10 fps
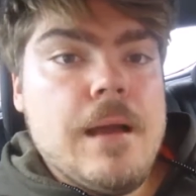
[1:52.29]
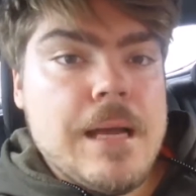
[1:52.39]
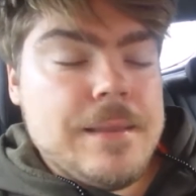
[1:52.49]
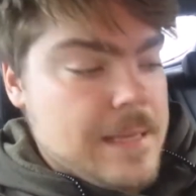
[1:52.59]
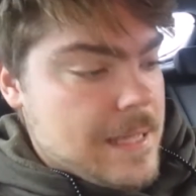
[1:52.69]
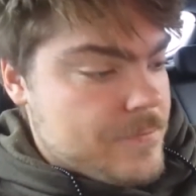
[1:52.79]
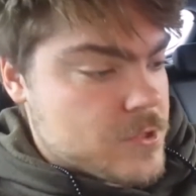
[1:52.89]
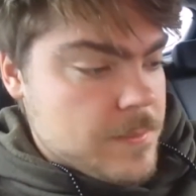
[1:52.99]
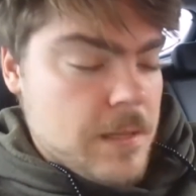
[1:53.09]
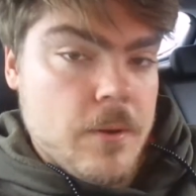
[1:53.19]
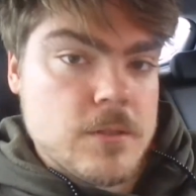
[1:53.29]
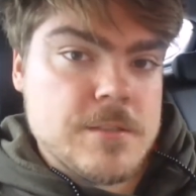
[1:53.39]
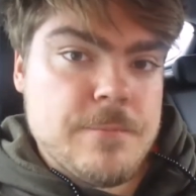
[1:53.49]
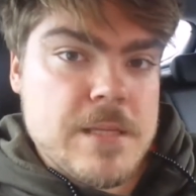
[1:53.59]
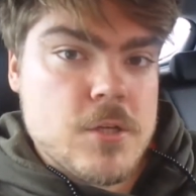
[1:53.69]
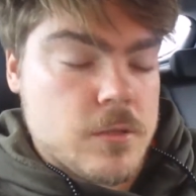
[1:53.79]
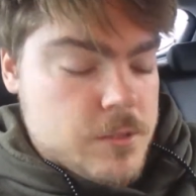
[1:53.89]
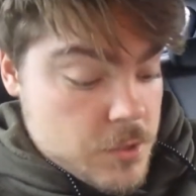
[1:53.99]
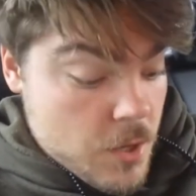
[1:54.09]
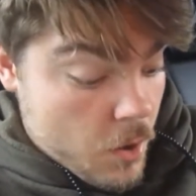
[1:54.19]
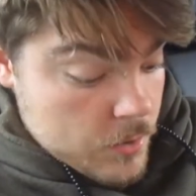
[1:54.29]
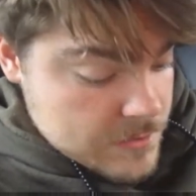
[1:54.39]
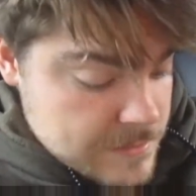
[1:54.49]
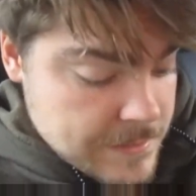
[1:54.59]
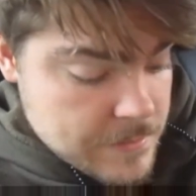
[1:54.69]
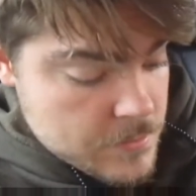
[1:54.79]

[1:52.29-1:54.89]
And they gave us some little boxes of mint chocolates, and honestly,